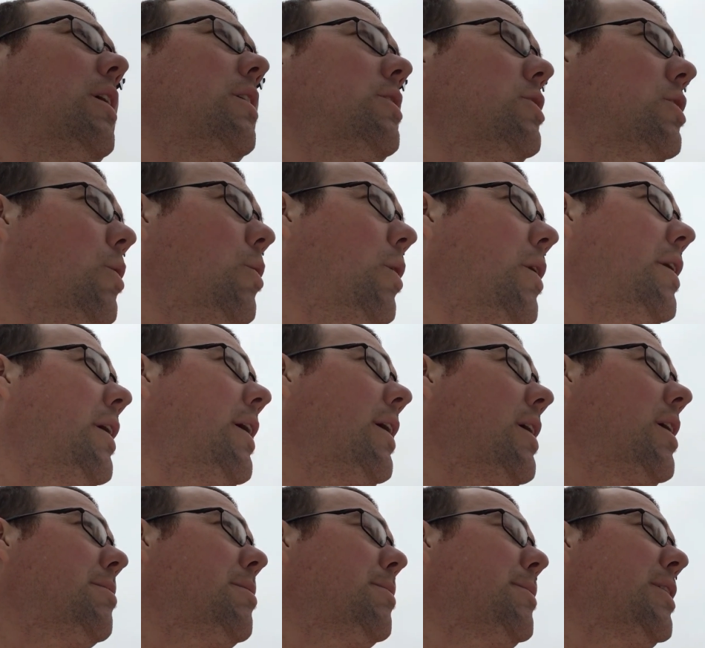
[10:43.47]
And so one day a
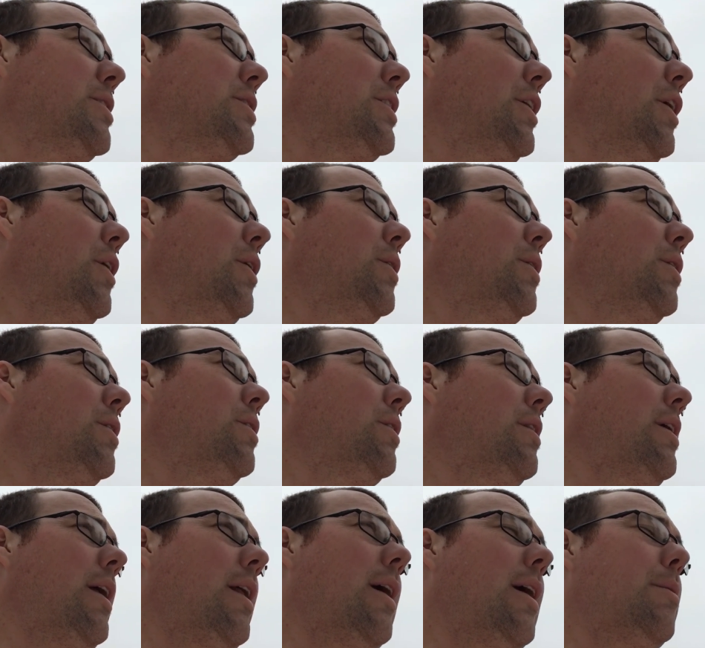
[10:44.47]
couple months ago,
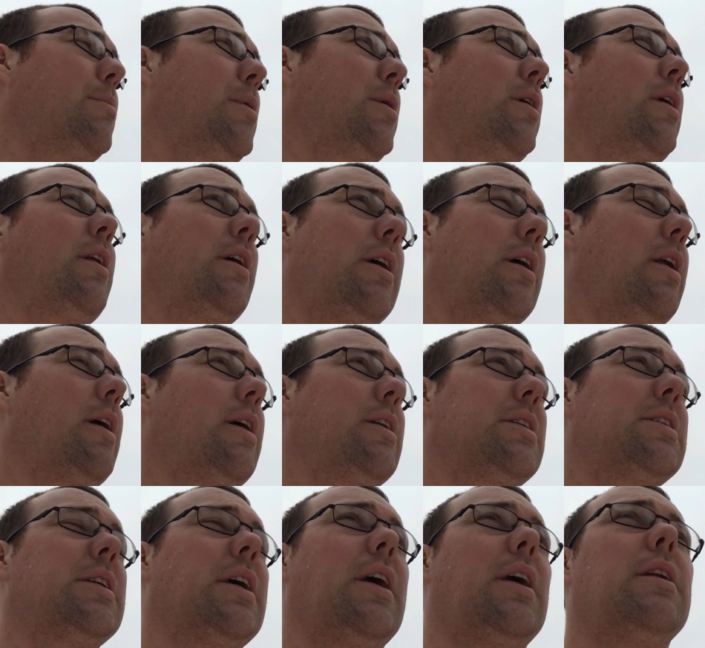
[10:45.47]
that happened, and he got out
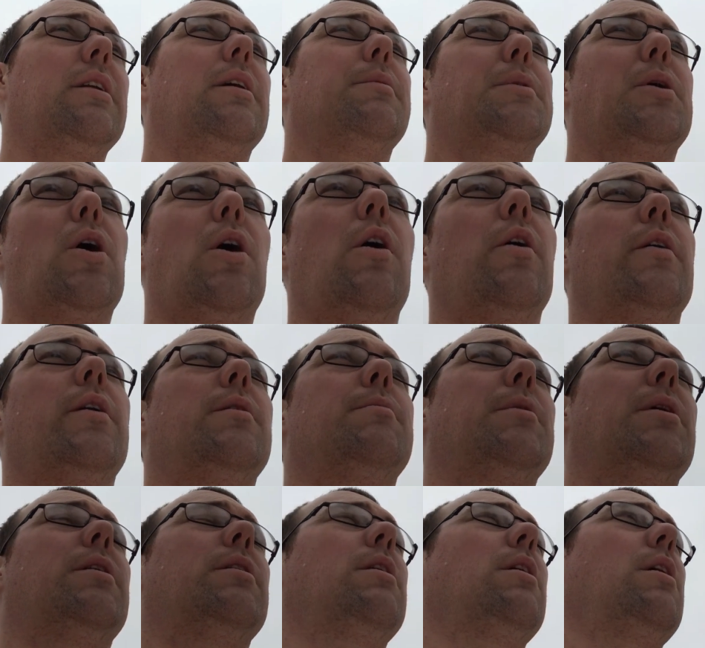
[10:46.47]
of sight, and I'm calling
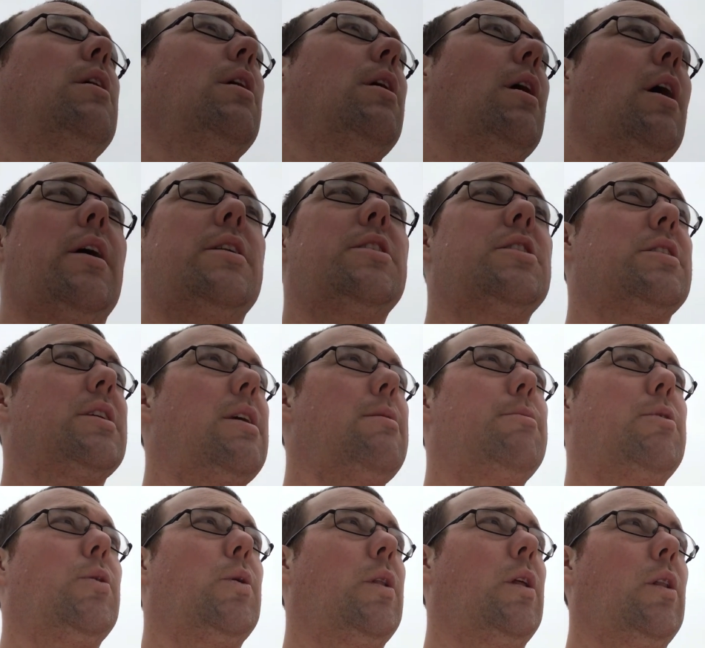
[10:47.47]
him, and I just
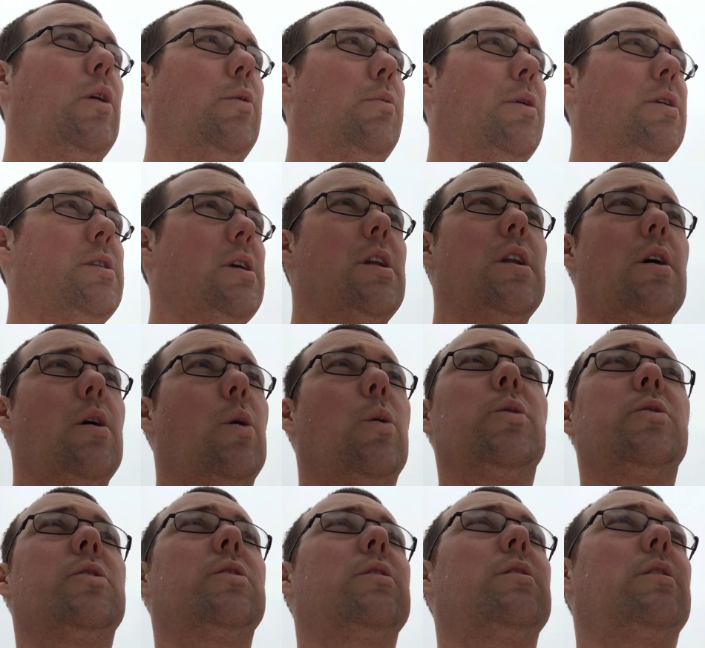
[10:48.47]
keep doing the loop because he
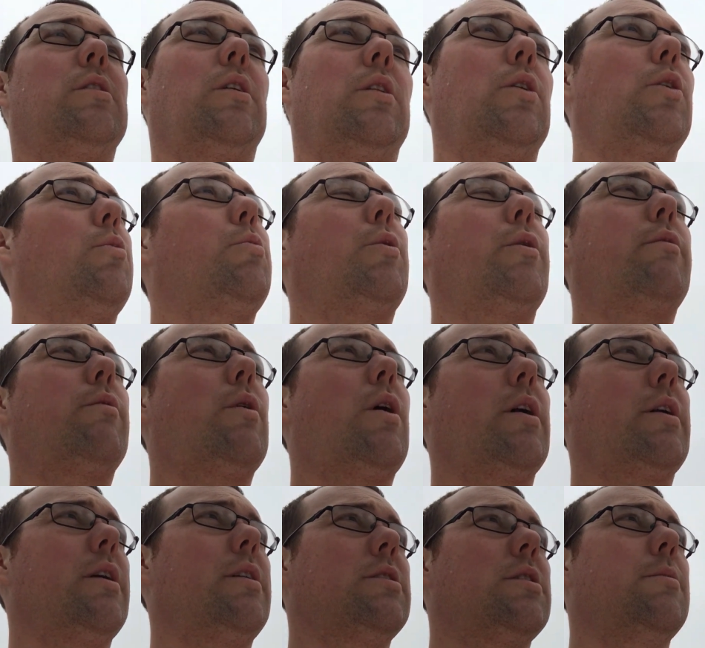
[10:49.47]
knows the loop. We
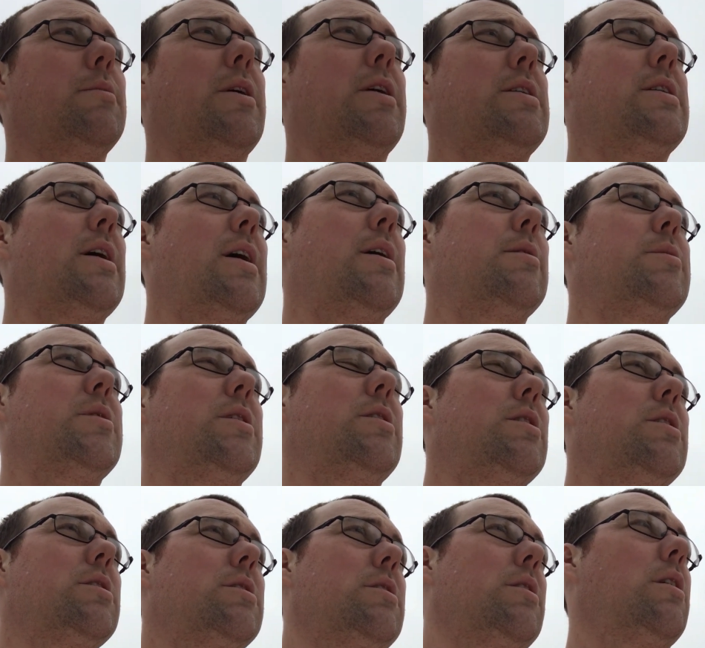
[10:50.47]
walked it so many times. He
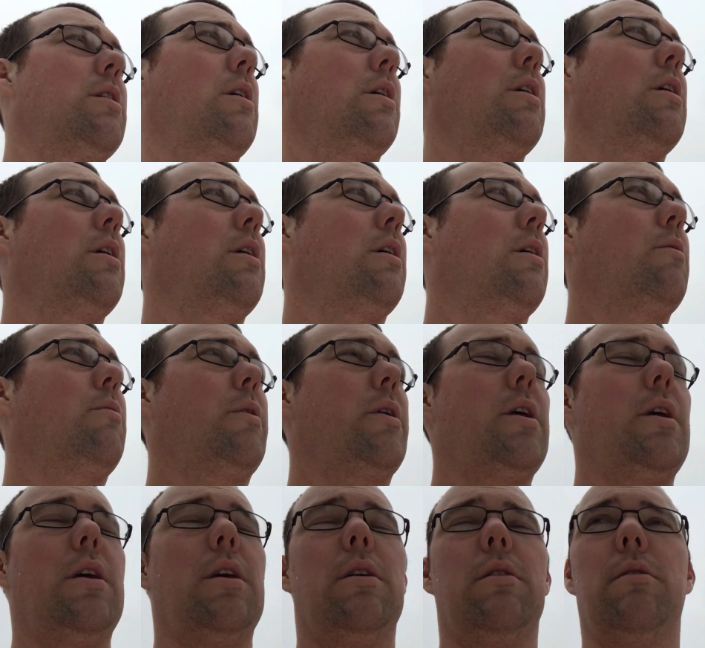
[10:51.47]
just, when
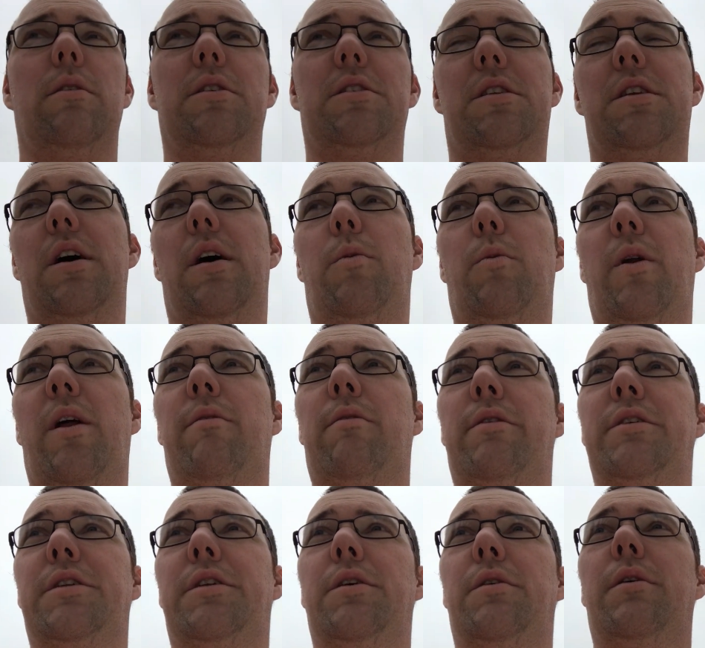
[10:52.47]
he is done
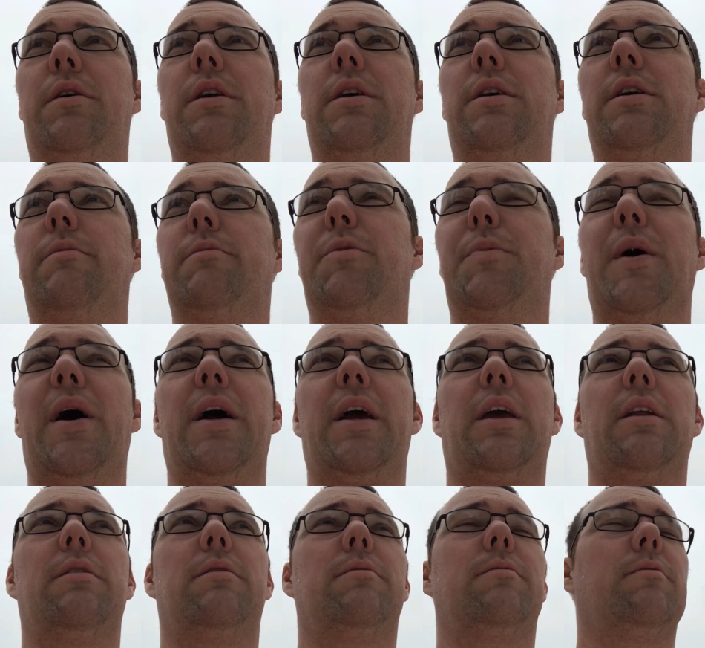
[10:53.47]
whatever he's doing, he comes
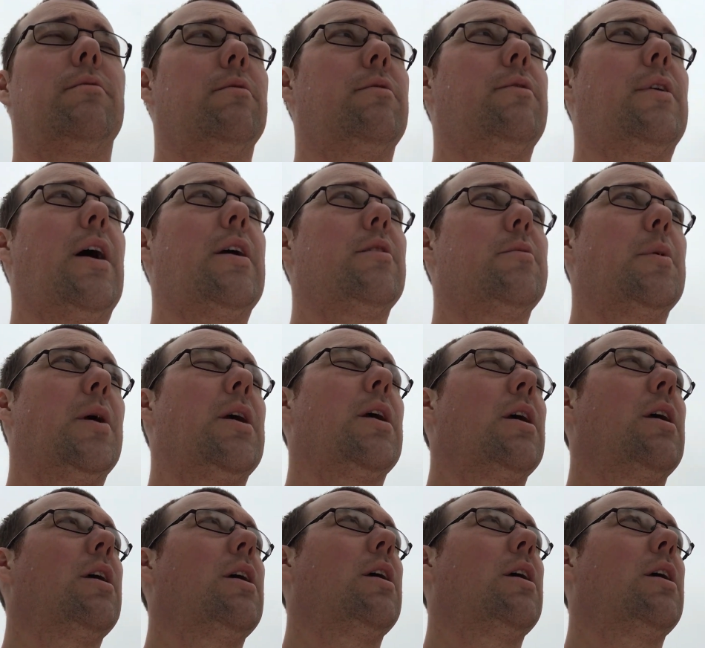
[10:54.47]
back and finds me.